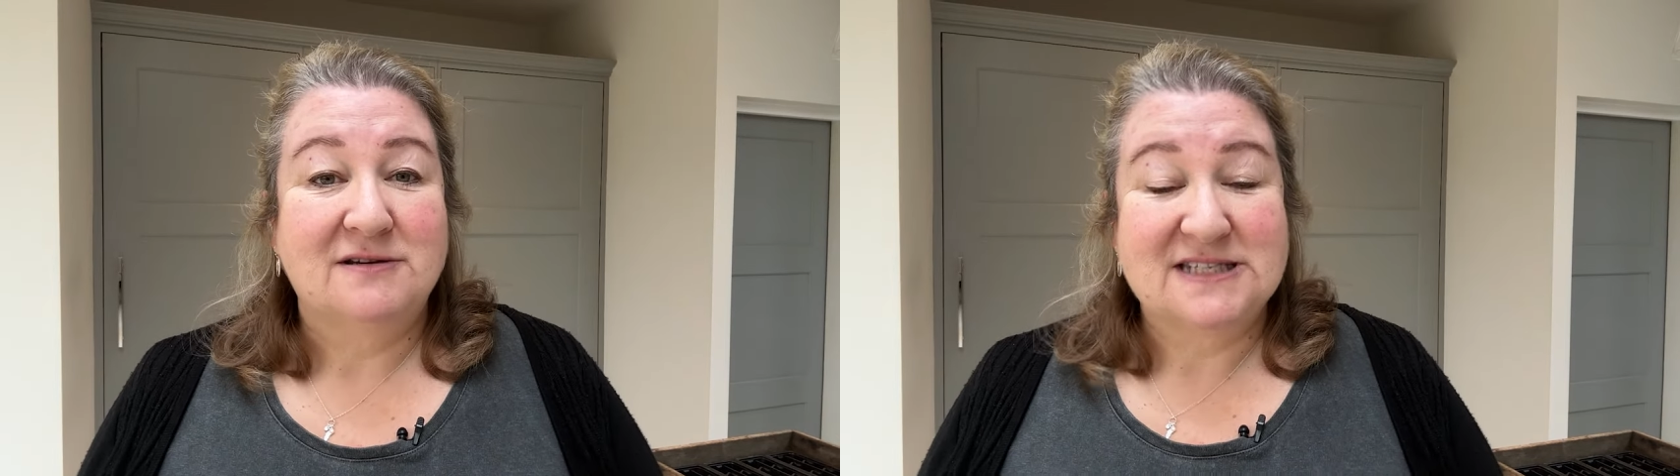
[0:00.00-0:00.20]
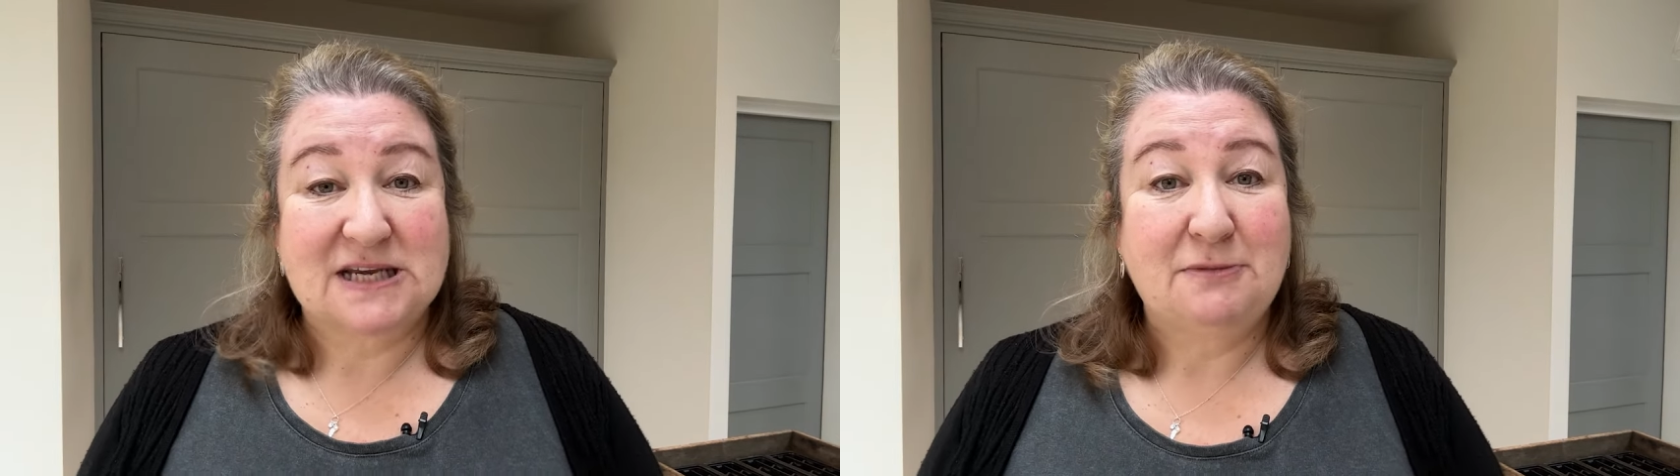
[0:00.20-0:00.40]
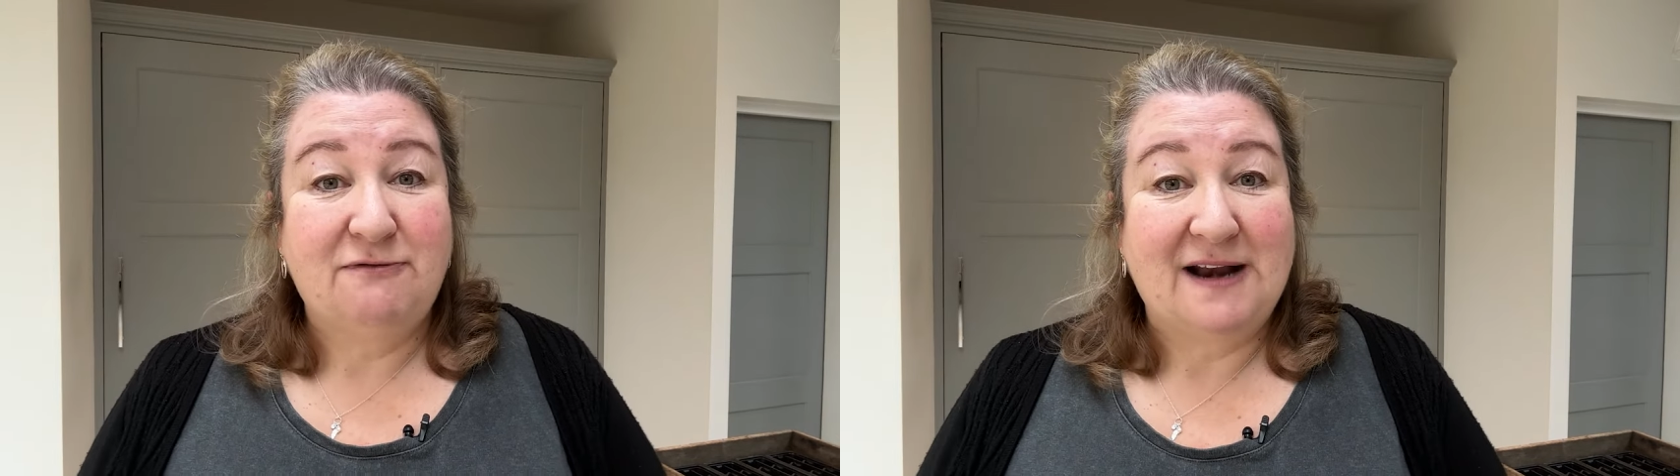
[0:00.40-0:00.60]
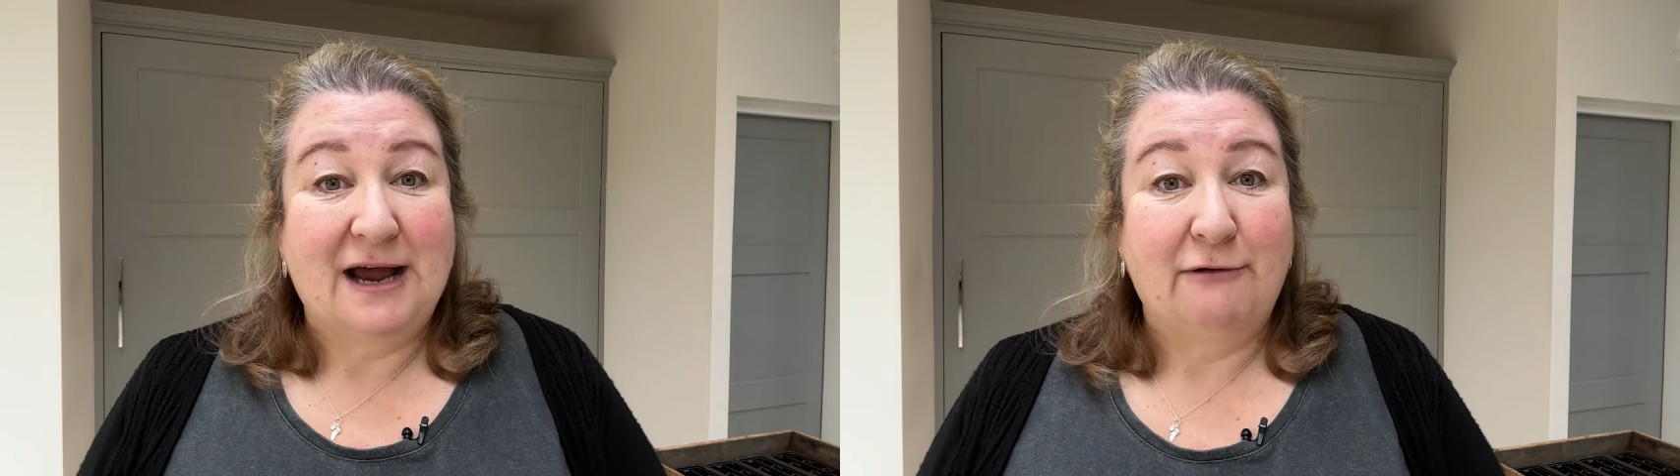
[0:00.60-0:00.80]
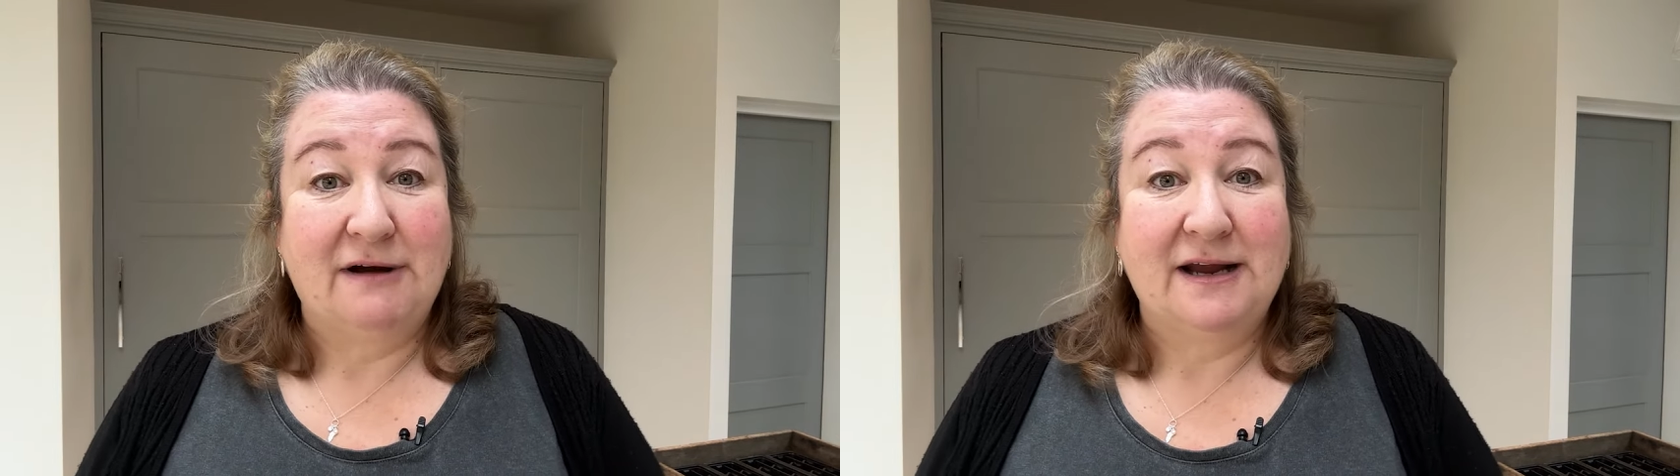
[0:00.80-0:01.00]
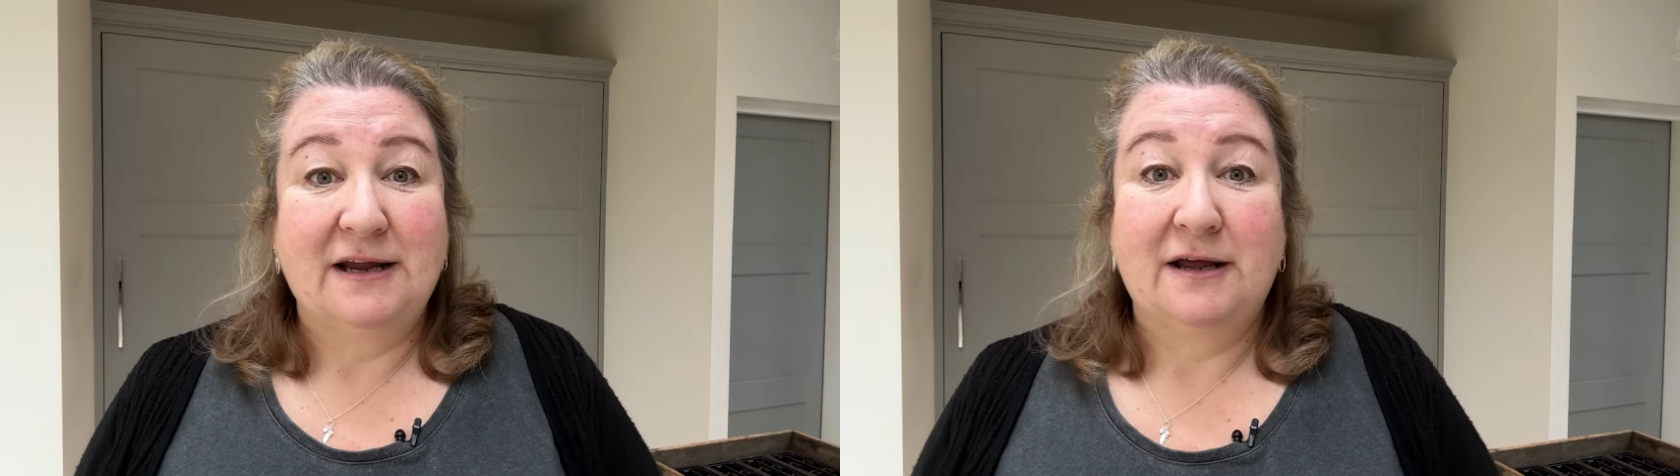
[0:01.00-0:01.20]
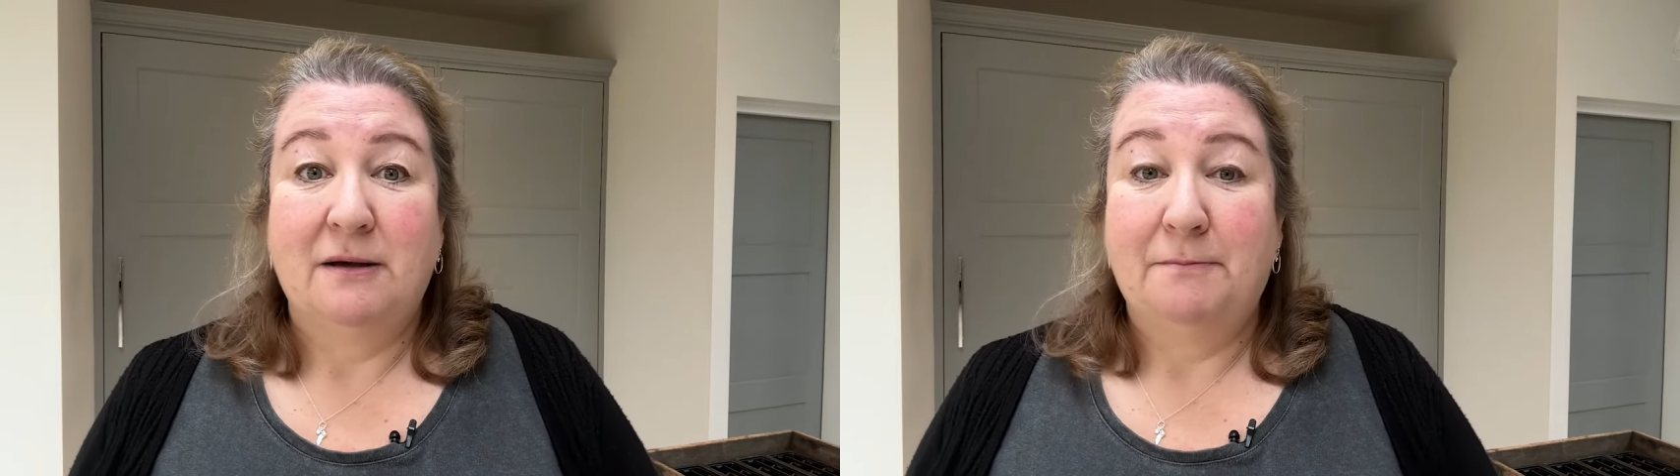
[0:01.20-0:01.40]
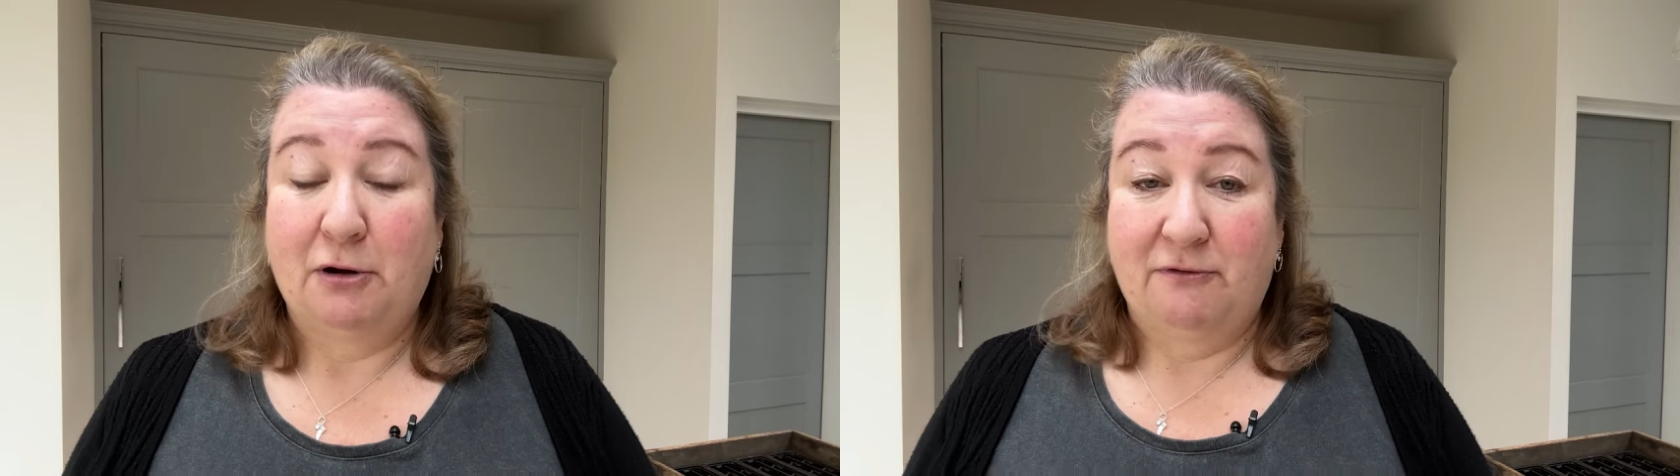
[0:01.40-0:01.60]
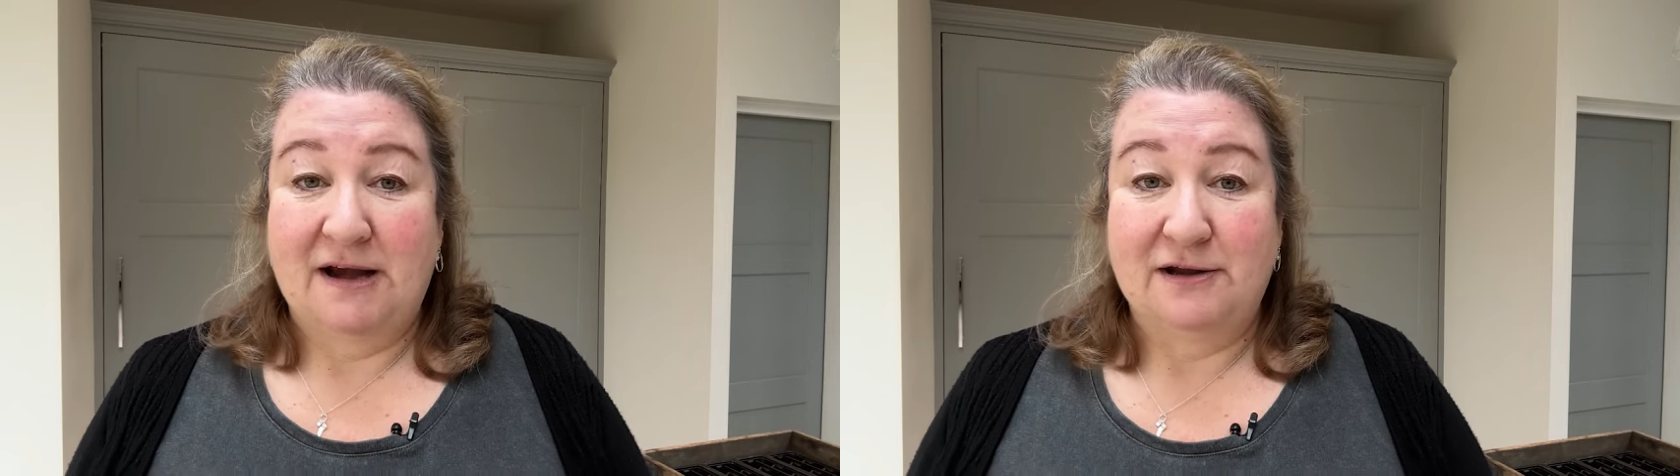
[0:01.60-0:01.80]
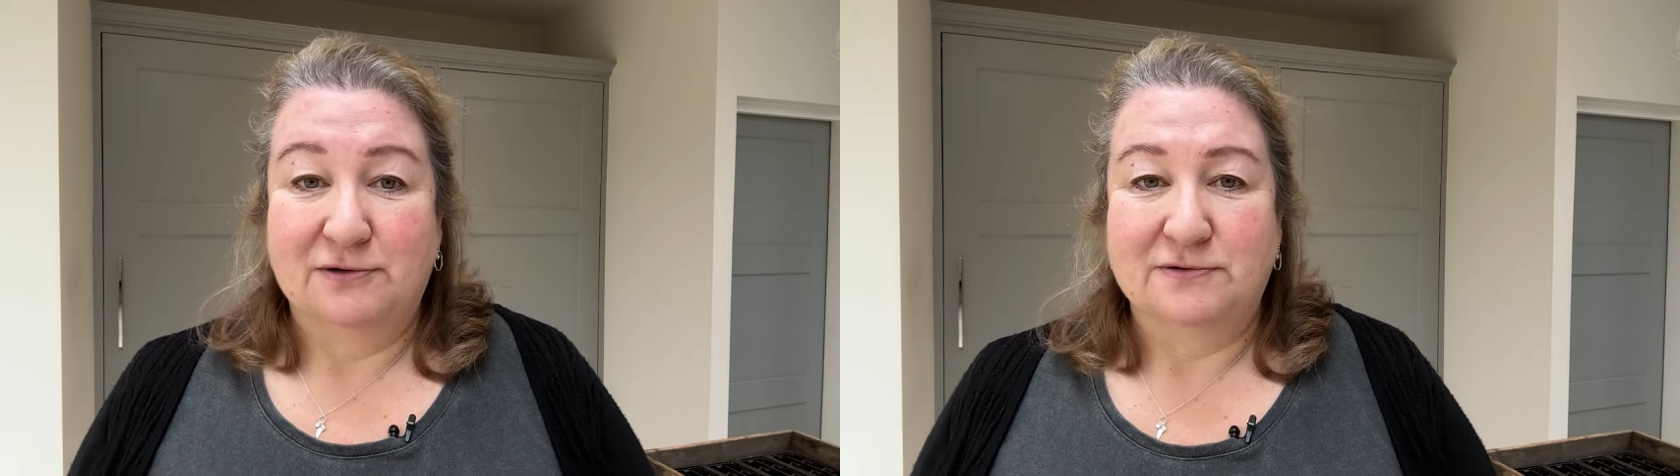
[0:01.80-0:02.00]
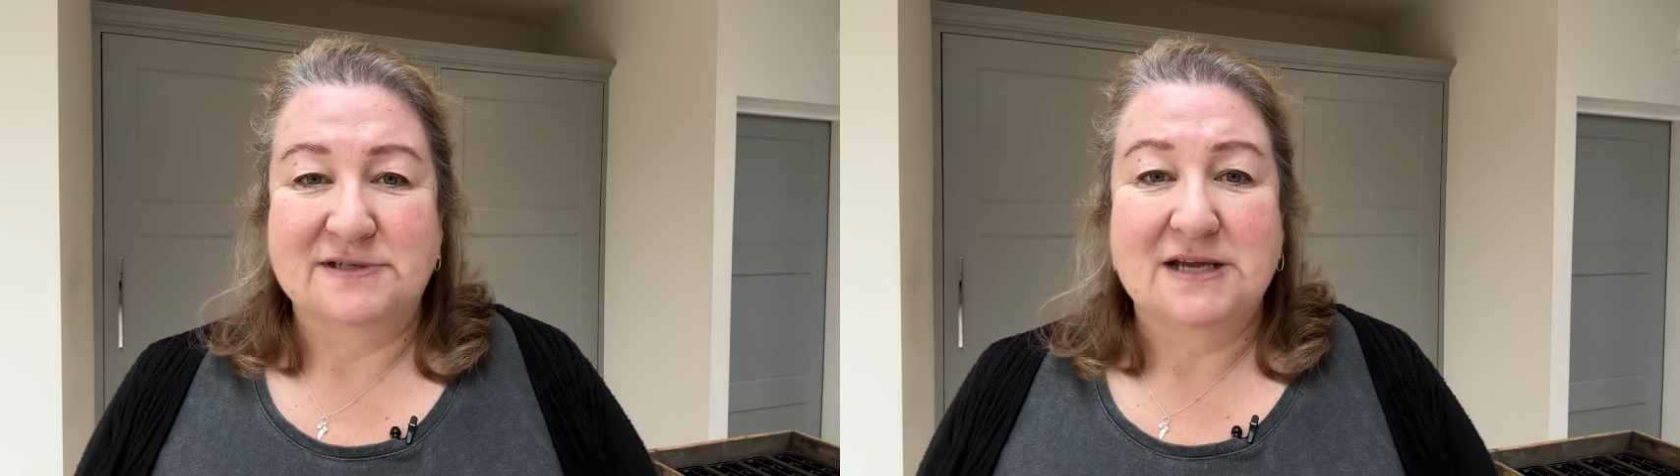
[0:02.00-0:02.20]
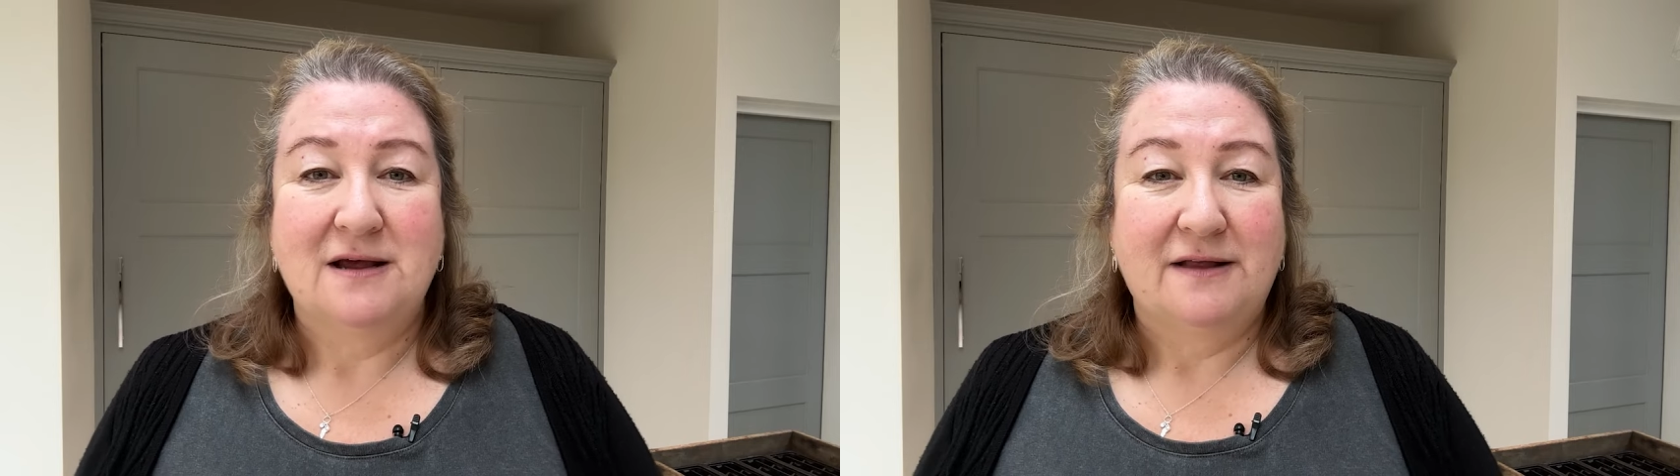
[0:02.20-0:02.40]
summer flowering perennials.